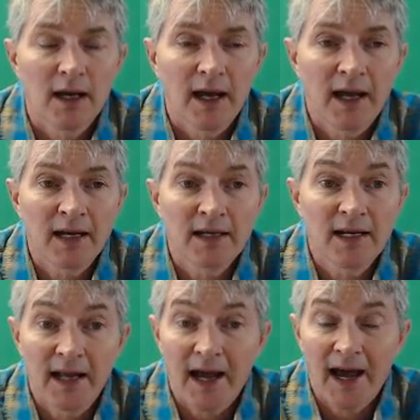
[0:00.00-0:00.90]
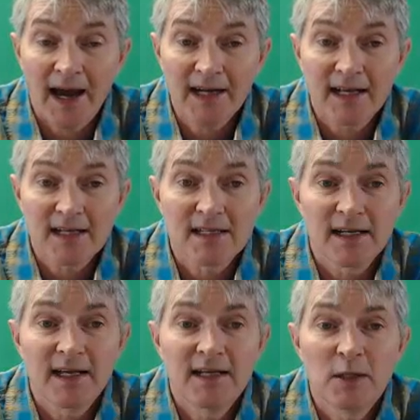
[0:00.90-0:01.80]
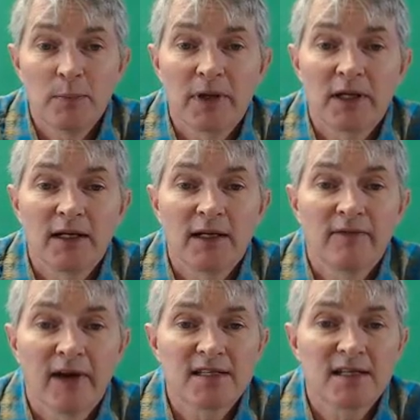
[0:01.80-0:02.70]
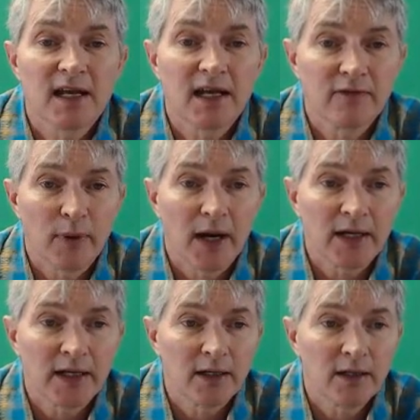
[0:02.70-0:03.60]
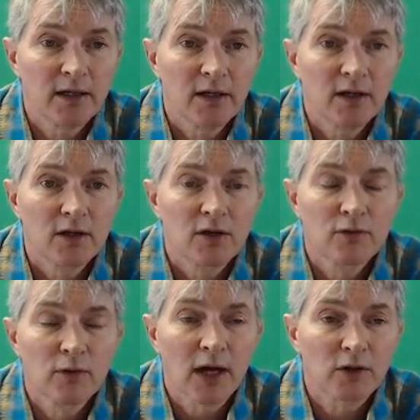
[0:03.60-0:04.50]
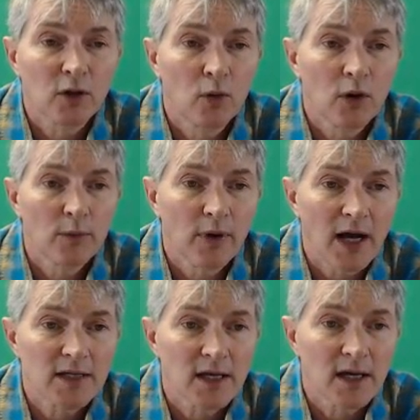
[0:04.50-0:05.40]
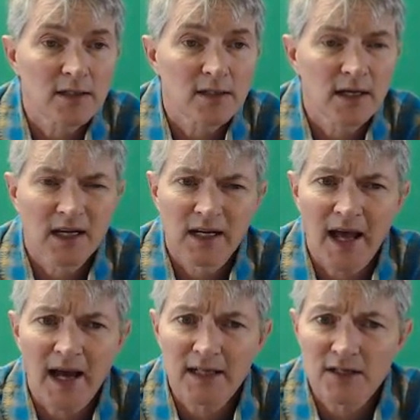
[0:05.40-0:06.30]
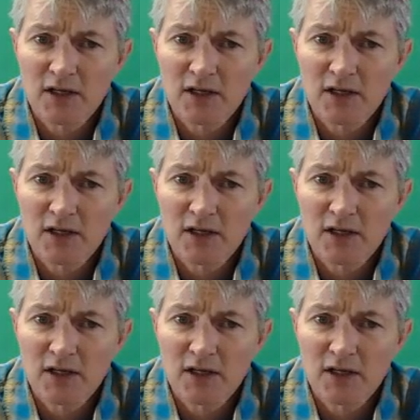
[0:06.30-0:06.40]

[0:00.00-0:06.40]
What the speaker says: and can act as an independent investigative body throughout the court process. It can act as